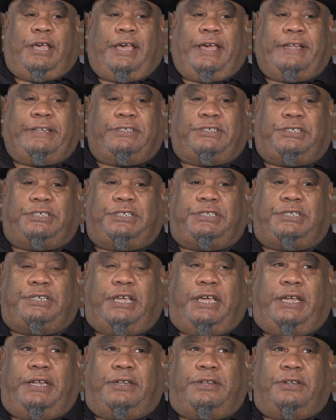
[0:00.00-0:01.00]
and she
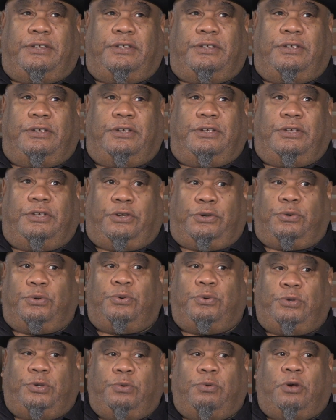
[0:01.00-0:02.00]
said,
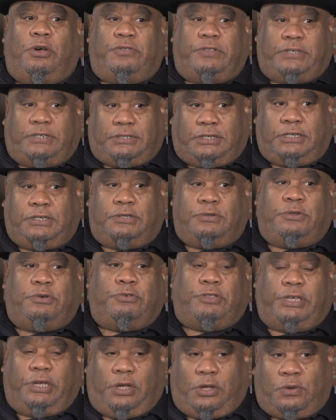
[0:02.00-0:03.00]
You are
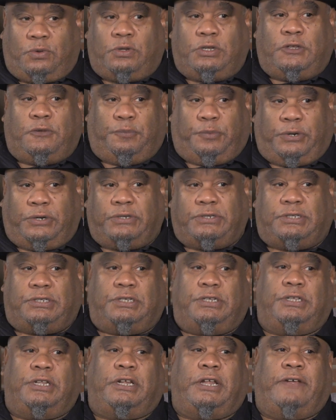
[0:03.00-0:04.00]
the only
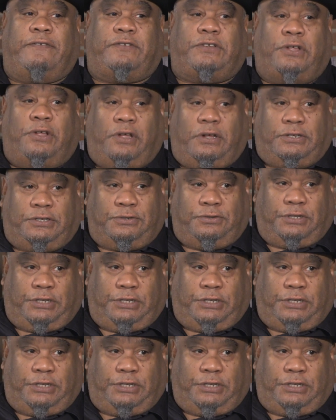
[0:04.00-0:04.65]
person that I've talked to,